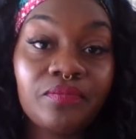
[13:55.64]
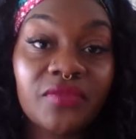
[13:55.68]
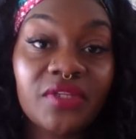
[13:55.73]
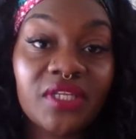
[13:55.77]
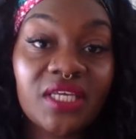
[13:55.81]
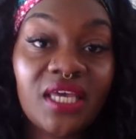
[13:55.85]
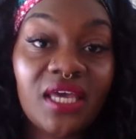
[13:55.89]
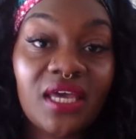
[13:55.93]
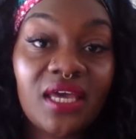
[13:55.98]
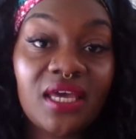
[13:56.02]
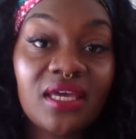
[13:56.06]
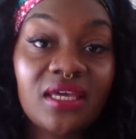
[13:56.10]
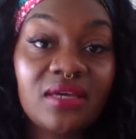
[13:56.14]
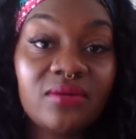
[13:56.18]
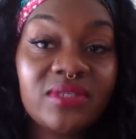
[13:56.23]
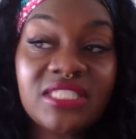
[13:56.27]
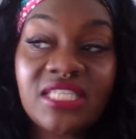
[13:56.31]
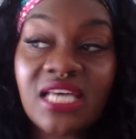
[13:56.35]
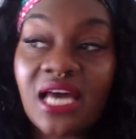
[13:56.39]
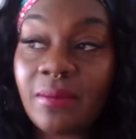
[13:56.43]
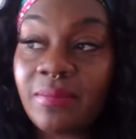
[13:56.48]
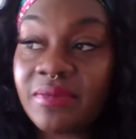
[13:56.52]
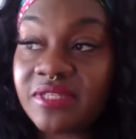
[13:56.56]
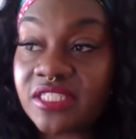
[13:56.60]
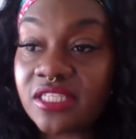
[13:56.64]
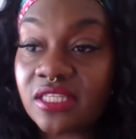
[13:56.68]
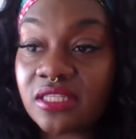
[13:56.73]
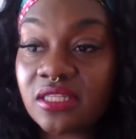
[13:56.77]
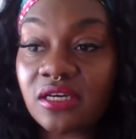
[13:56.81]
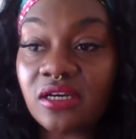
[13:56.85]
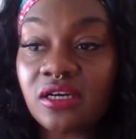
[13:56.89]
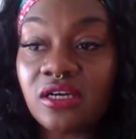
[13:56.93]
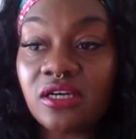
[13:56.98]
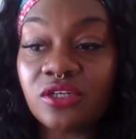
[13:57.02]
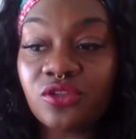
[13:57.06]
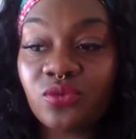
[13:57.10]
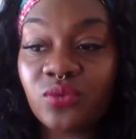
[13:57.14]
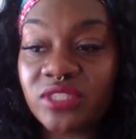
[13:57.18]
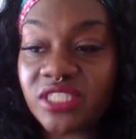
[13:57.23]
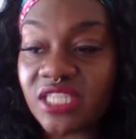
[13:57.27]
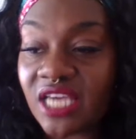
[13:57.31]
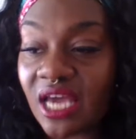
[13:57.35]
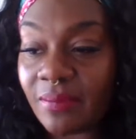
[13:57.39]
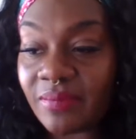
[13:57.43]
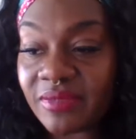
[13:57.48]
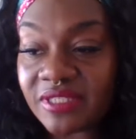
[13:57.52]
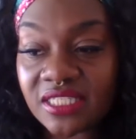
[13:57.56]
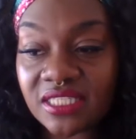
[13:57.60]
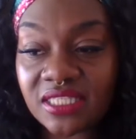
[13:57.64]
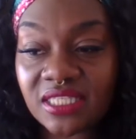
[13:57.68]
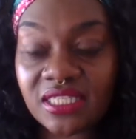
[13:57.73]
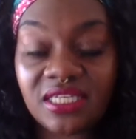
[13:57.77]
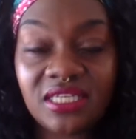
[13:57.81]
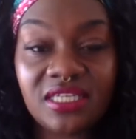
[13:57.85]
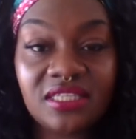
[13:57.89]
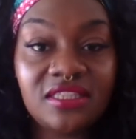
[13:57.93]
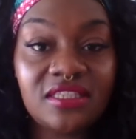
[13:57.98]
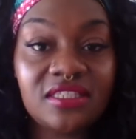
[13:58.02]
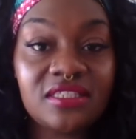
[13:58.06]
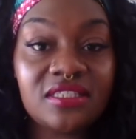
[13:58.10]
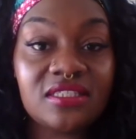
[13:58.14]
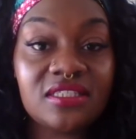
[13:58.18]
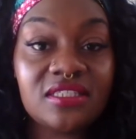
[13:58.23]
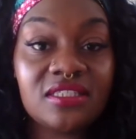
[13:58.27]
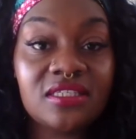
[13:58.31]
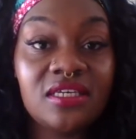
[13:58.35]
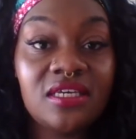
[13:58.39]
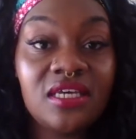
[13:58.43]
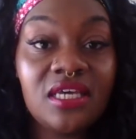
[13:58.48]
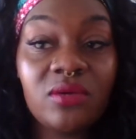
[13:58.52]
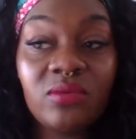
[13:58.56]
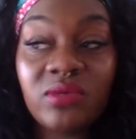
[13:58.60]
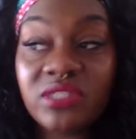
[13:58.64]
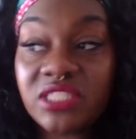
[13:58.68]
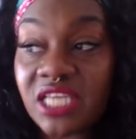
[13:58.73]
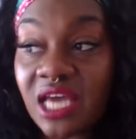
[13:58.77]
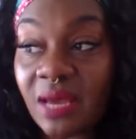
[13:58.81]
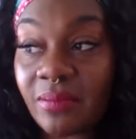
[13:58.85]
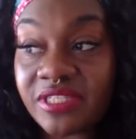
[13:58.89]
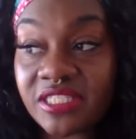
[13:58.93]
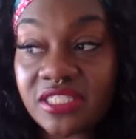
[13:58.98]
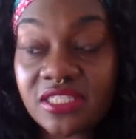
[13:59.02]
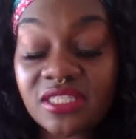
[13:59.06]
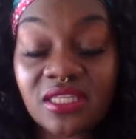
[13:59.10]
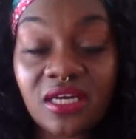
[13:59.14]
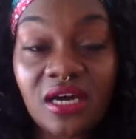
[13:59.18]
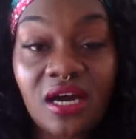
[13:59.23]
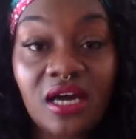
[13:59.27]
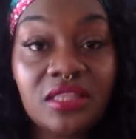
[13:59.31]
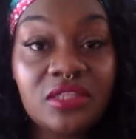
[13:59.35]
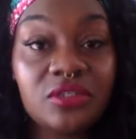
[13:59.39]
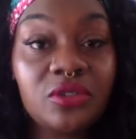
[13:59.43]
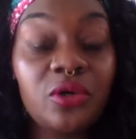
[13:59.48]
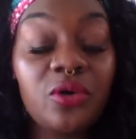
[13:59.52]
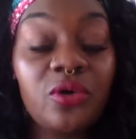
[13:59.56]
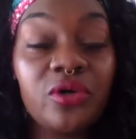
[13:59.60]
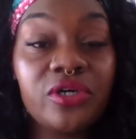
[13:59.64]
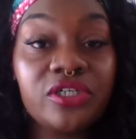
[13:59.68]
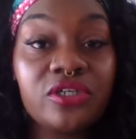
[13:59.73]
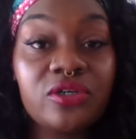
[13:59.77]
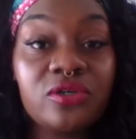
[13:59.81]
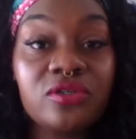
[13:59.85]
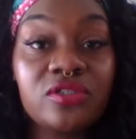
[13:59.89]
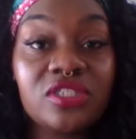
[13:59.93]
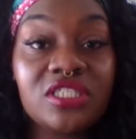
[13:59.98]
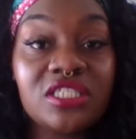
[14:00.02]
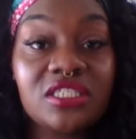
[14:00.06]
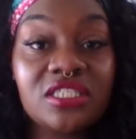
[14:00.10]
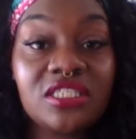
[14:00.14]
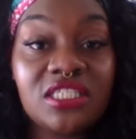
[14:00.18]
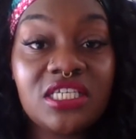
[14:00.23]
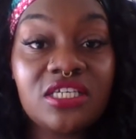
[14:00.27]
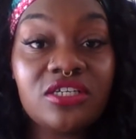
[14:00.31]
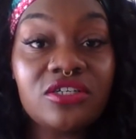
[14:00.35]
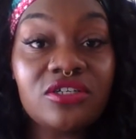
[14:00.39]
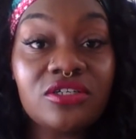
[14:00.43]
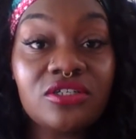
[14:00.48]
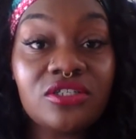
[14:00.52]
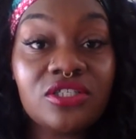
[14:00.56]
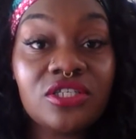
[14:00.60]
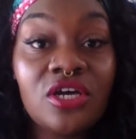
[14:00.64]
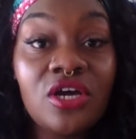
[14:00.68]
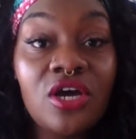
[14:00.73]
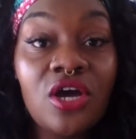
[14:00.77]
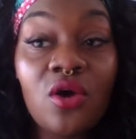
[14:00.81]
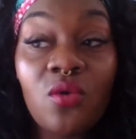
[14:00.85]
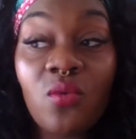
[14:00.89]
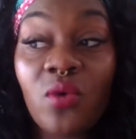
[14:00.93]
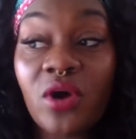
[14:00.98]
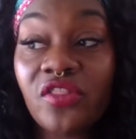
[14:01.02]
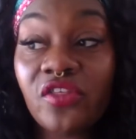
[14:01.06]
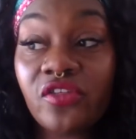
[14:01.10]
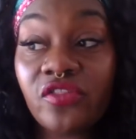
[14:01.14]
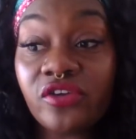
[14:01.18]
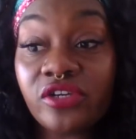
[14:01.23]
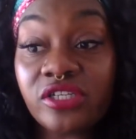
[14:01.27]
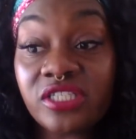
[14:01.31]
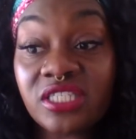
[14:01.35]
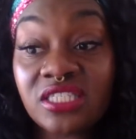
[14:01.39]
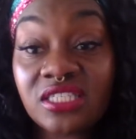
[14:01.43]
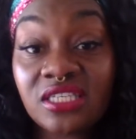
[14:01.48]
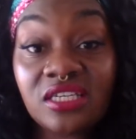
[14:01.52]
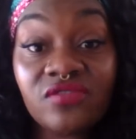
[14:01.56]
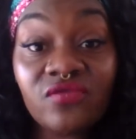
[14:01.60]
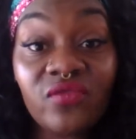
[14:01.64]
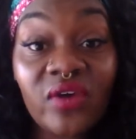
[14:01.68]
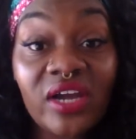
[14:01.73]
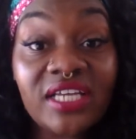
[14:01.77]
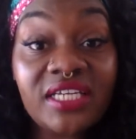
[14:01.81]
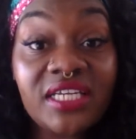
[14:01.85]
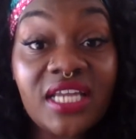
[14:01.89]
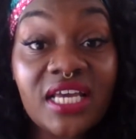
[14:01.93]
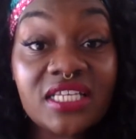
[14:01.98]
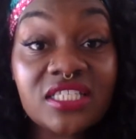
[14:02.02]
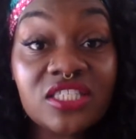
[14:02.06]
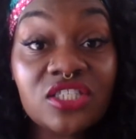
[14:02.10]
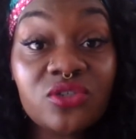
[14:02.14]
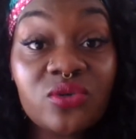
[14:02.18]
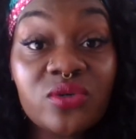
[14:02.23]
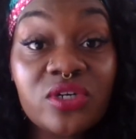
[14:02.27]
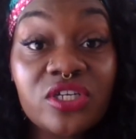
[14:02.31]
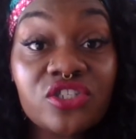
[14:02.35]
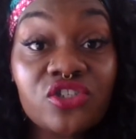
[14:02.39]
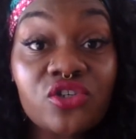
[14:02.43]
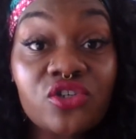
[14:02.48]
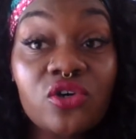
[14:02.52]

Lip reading: Okay? We tap into the earth. We tap into the ethers. And we tap into the other oracles and seers, whether they're sitting right next to us